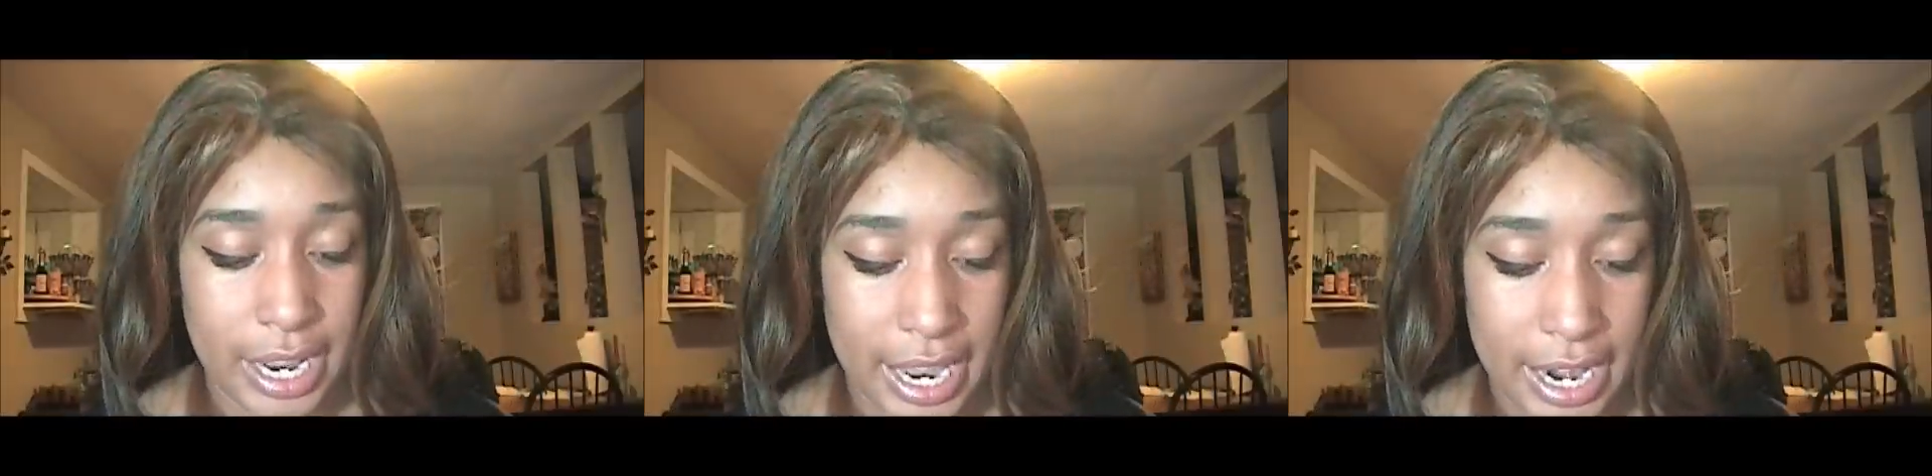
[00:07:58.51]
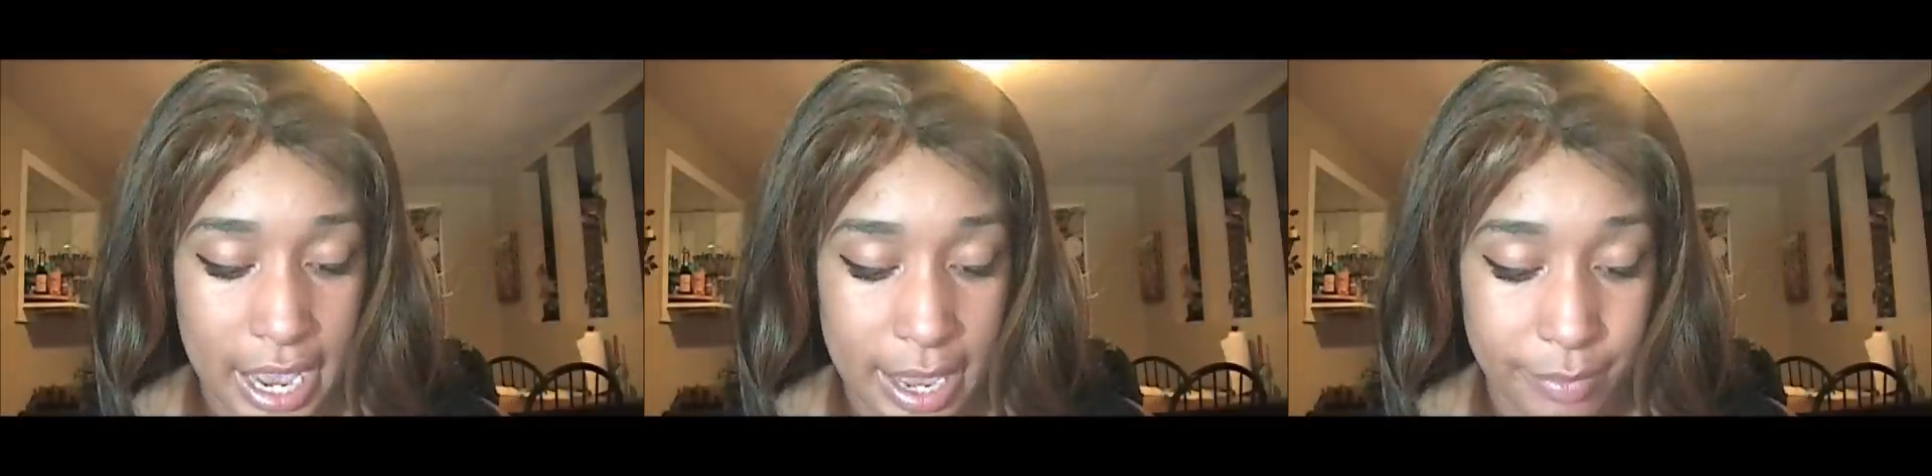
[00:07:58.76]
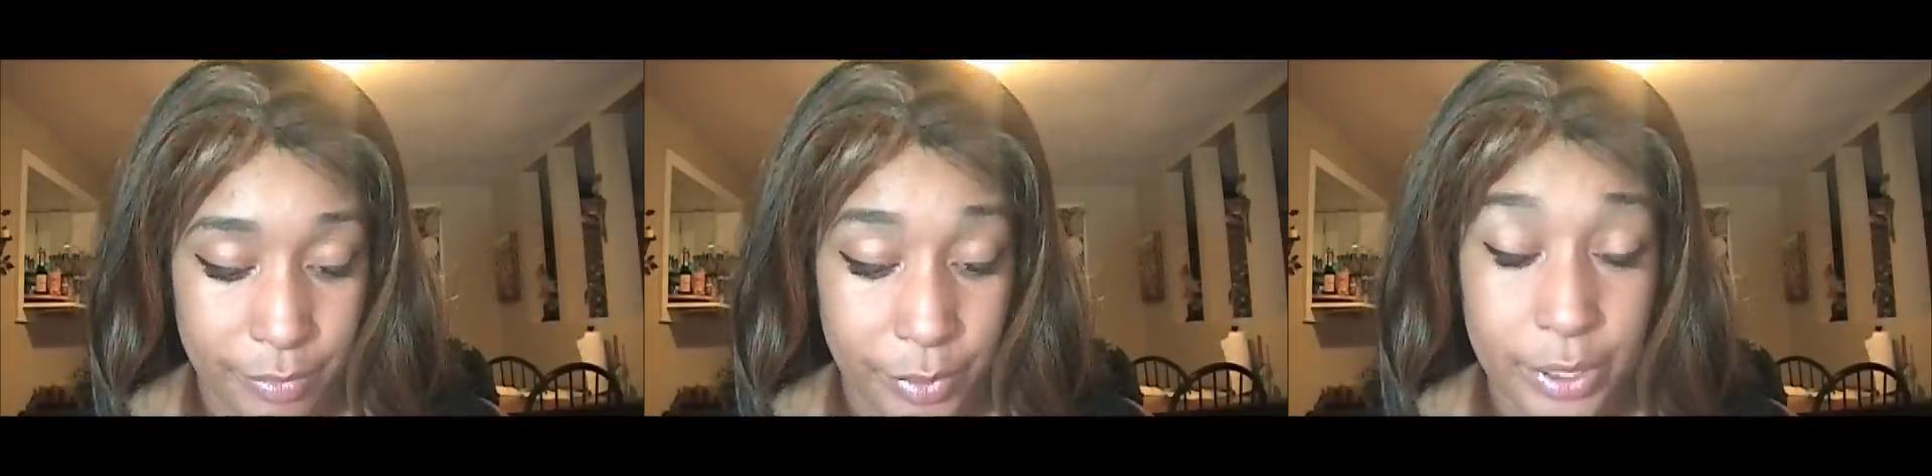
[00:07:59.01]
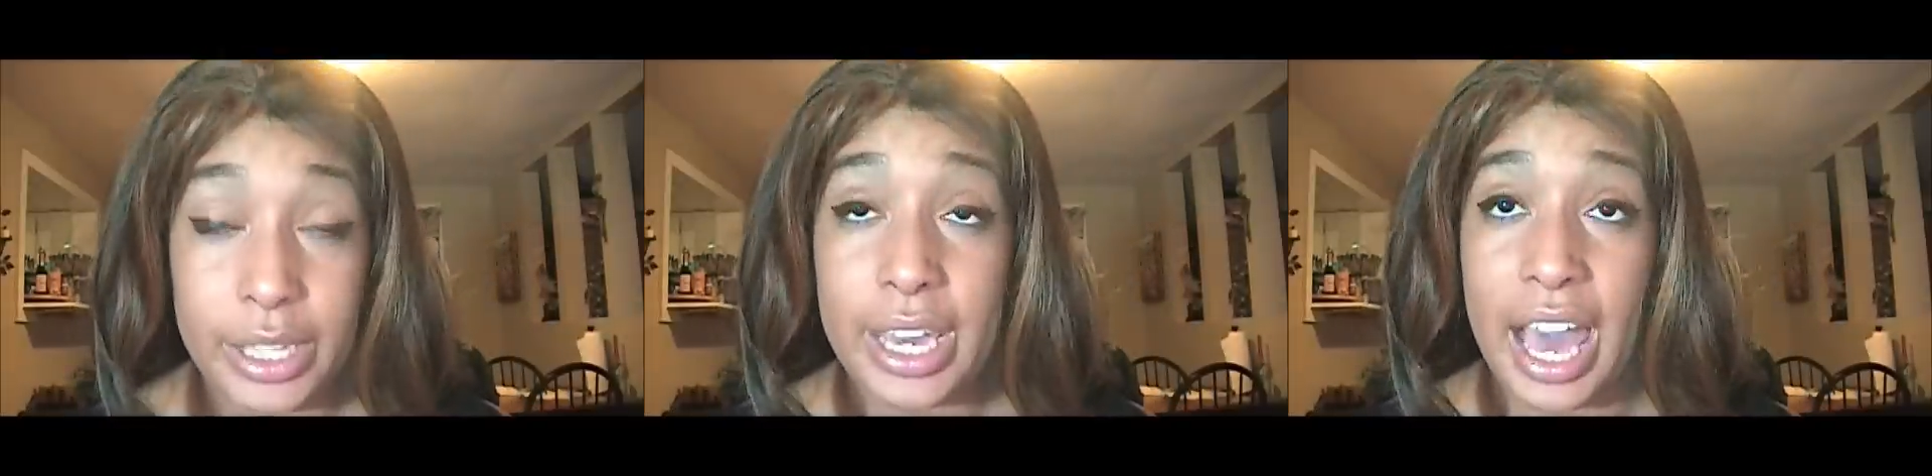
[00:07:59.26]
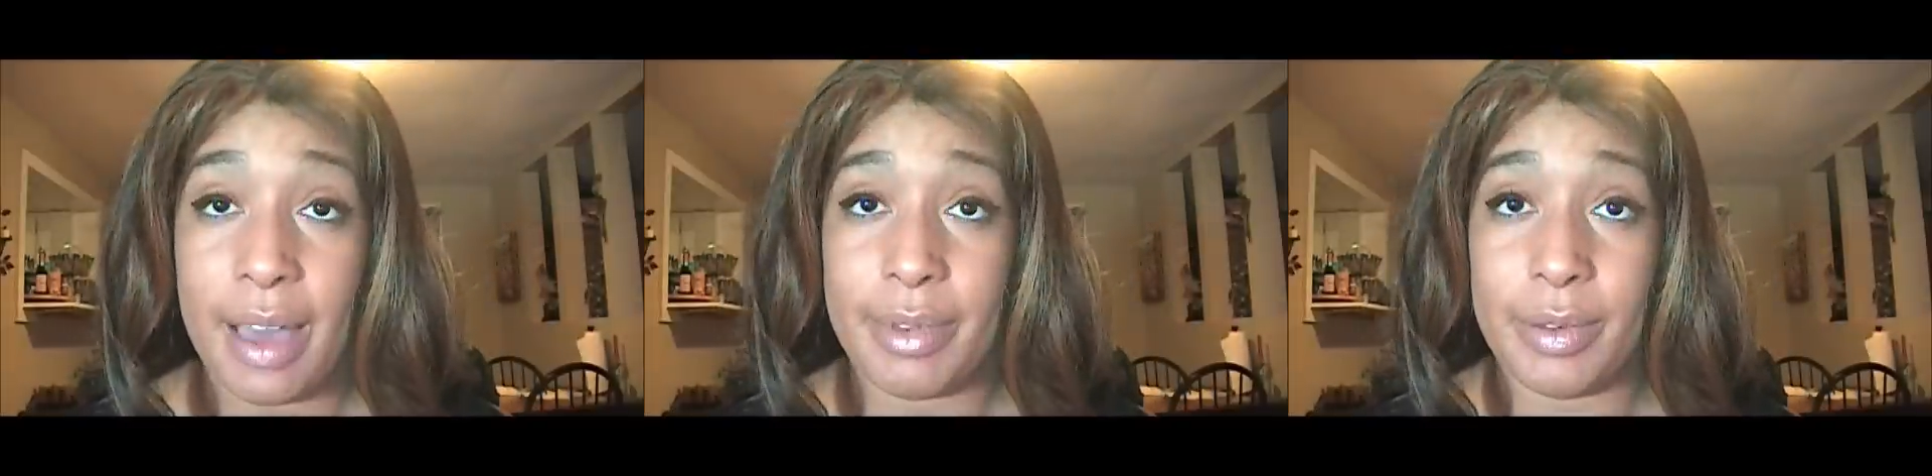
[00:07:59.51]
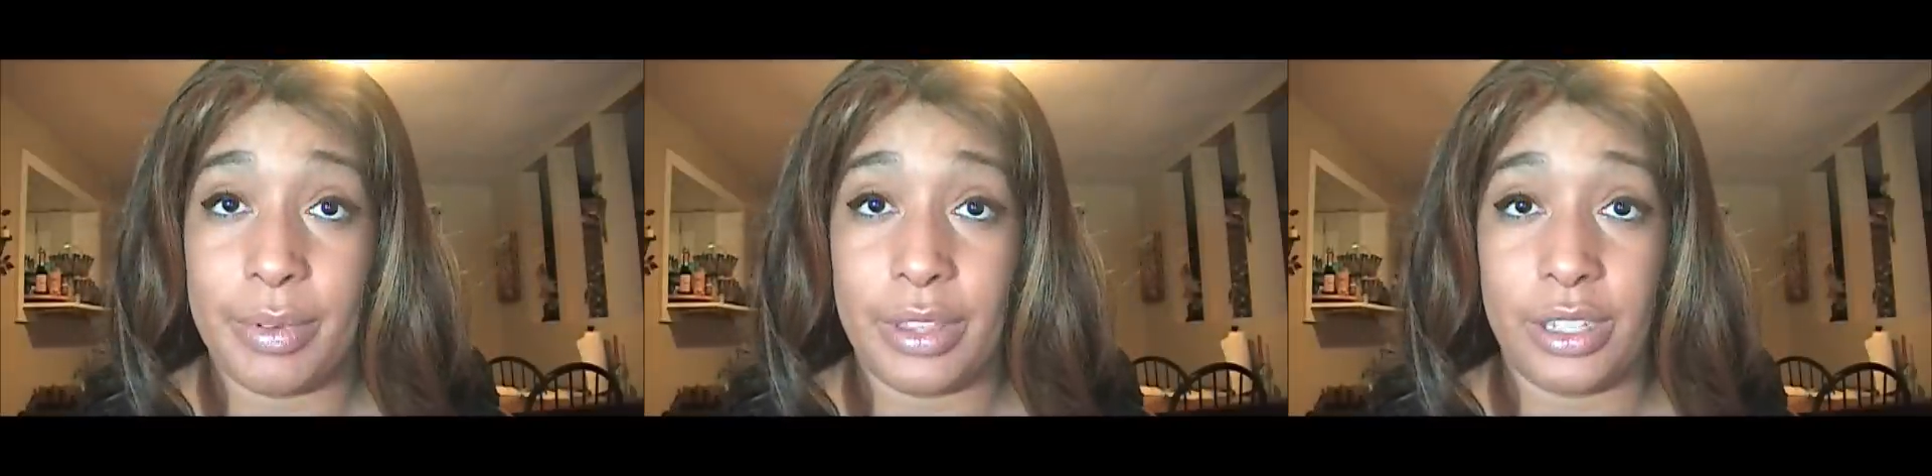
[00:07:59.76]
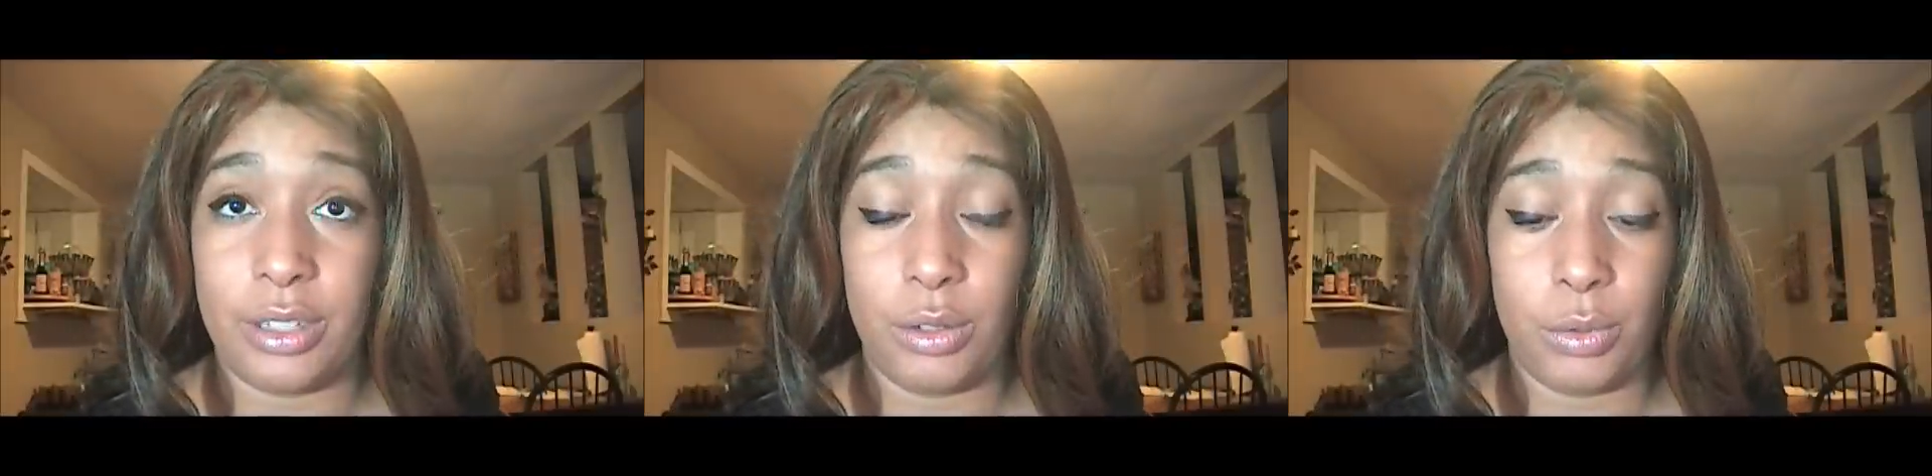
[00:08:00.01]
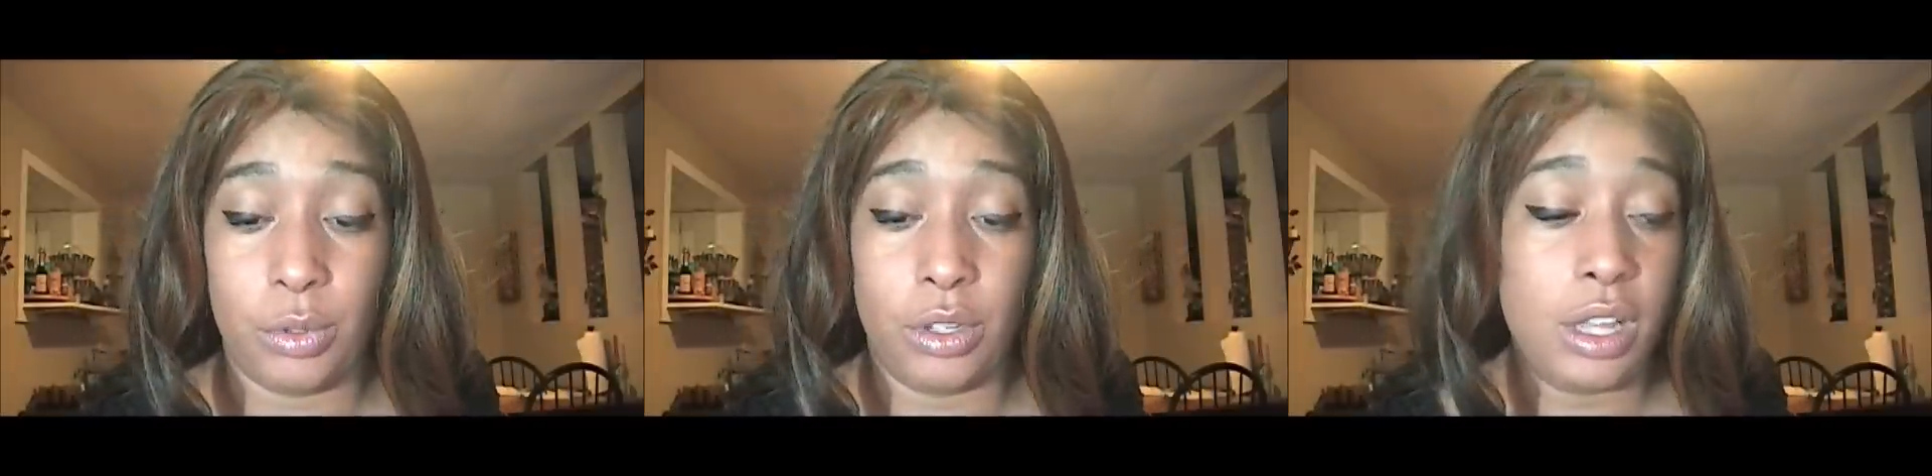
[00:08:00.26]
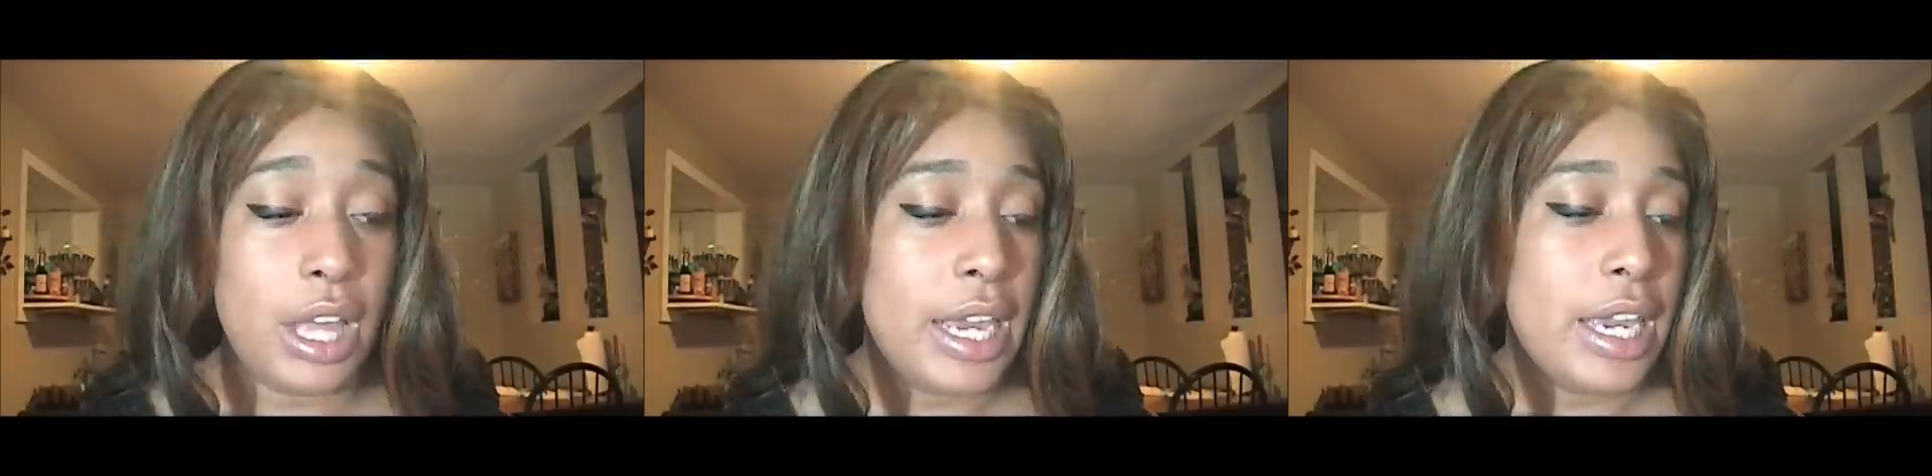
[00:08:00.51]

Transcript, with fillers: and I'm really happy with this tool.